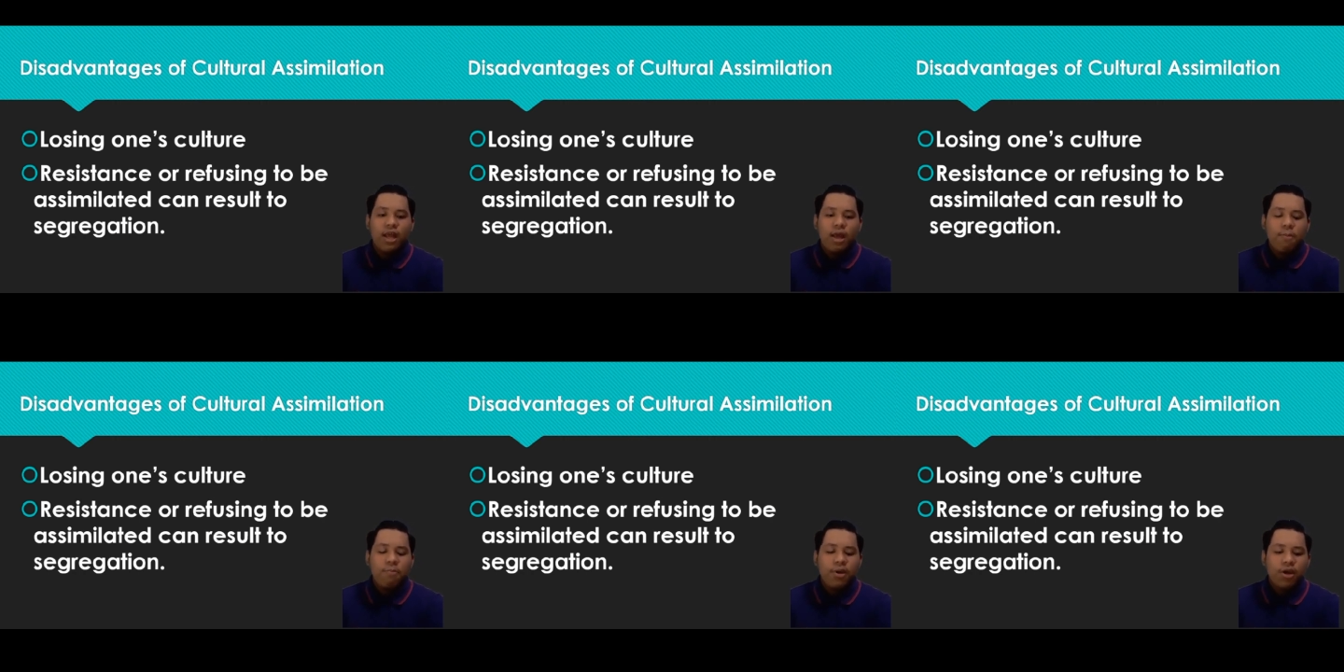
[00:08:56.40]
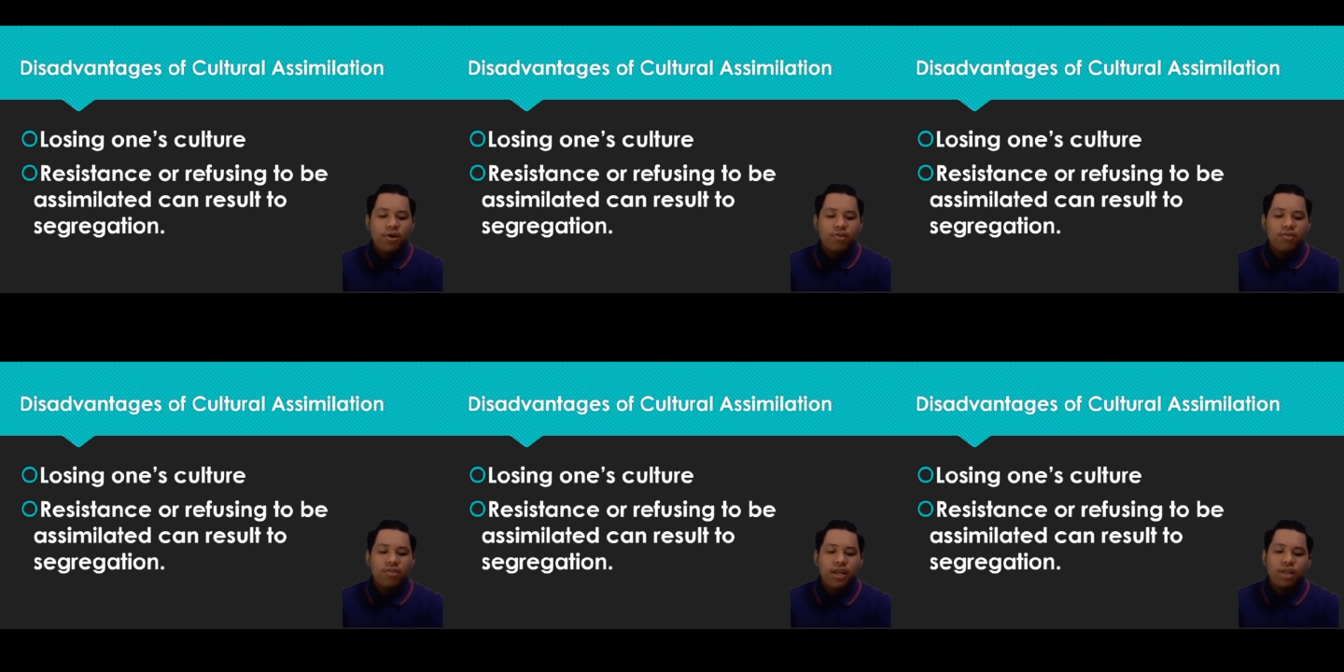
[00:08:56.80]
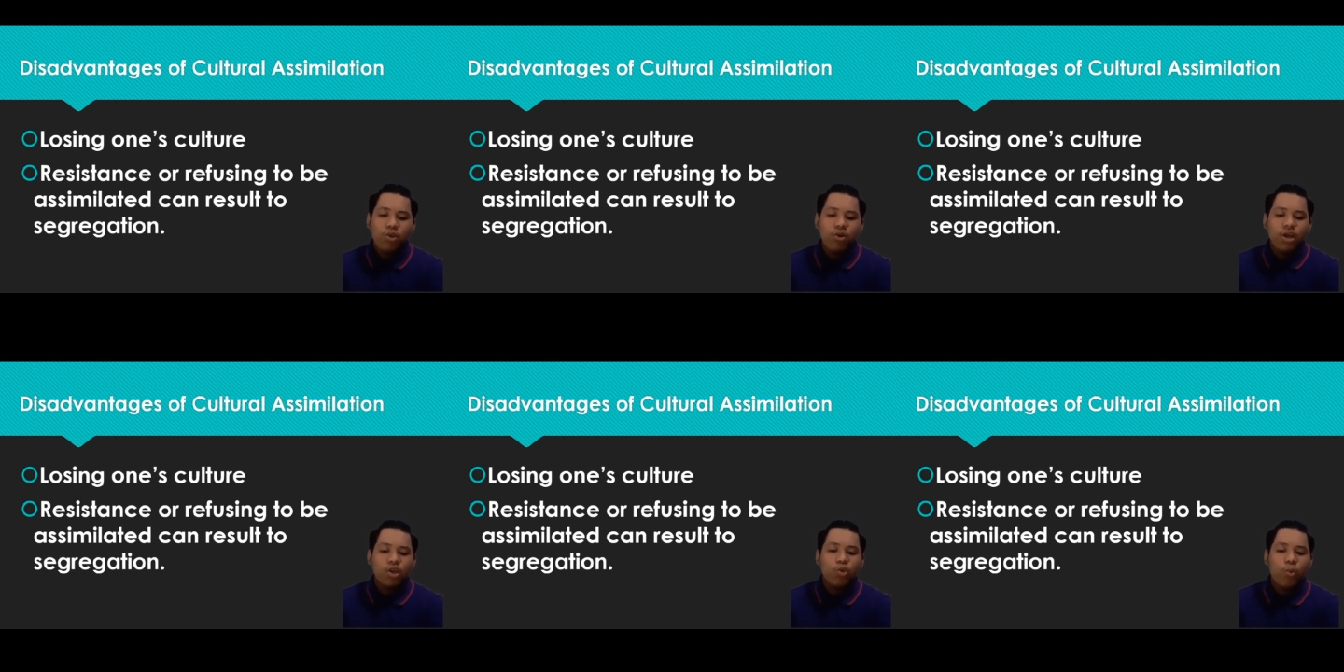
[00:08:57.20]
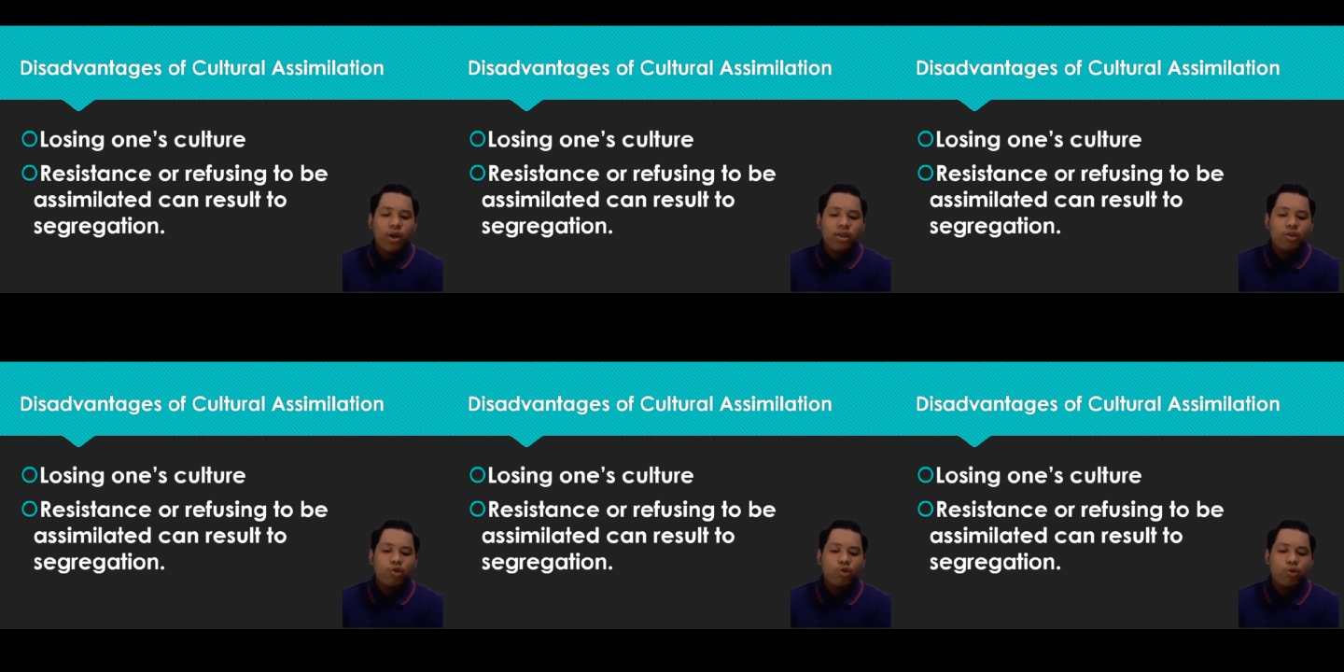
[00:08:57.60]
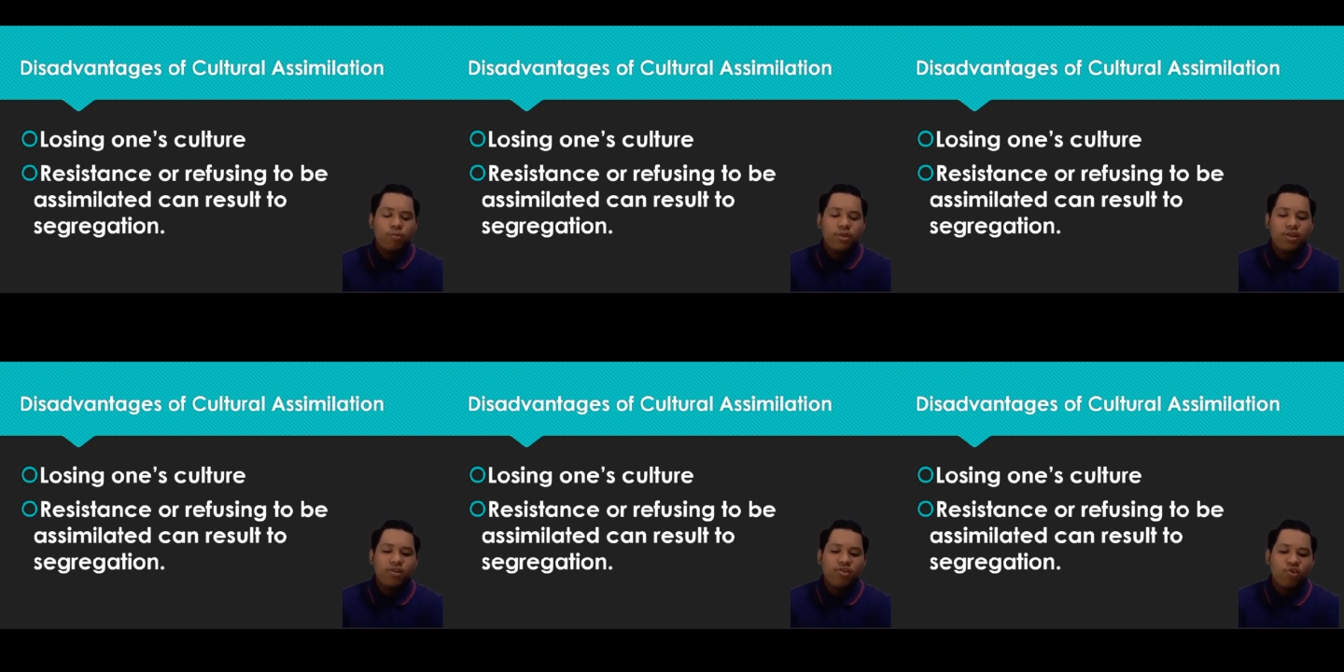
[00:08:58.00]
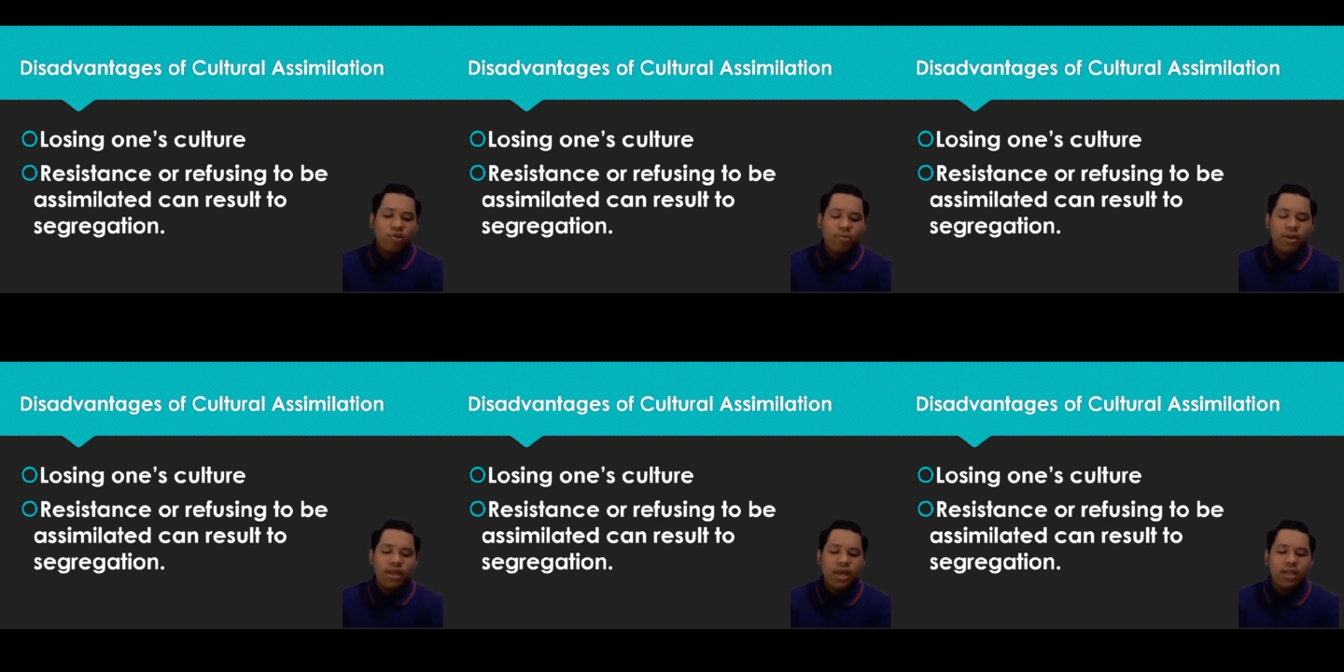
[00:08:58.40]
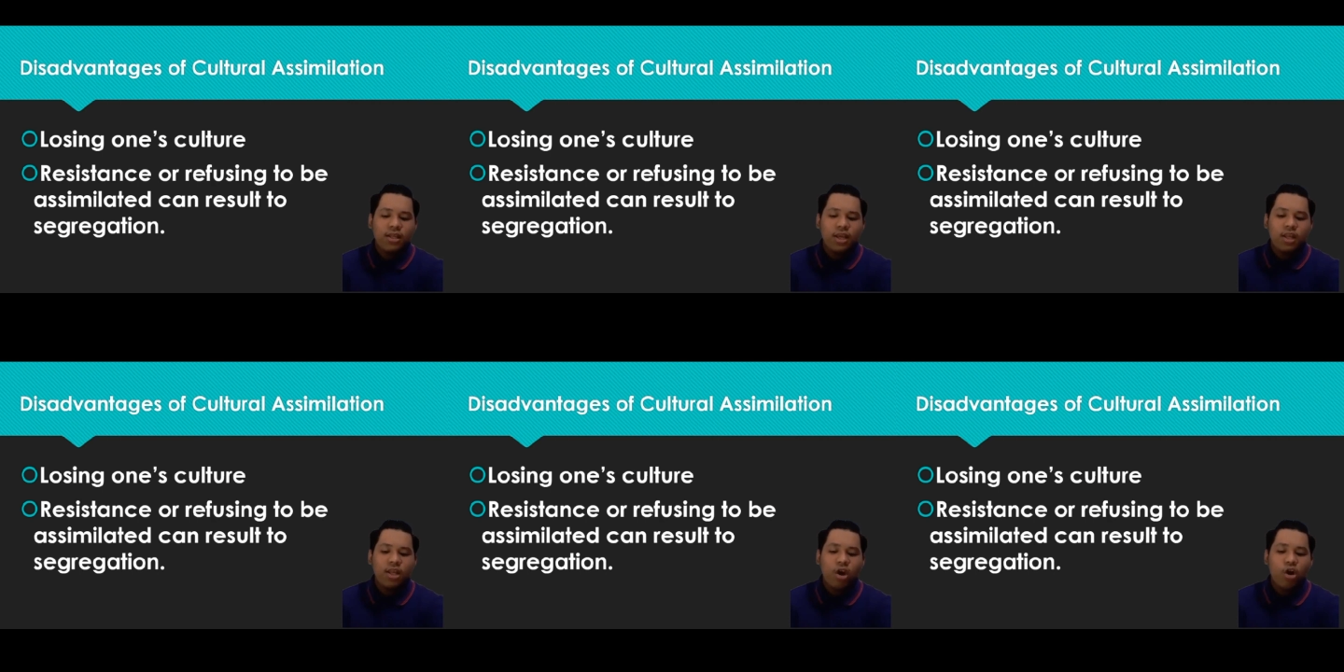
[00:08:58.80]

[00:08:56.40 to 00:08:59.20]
because they do not want to be discriminated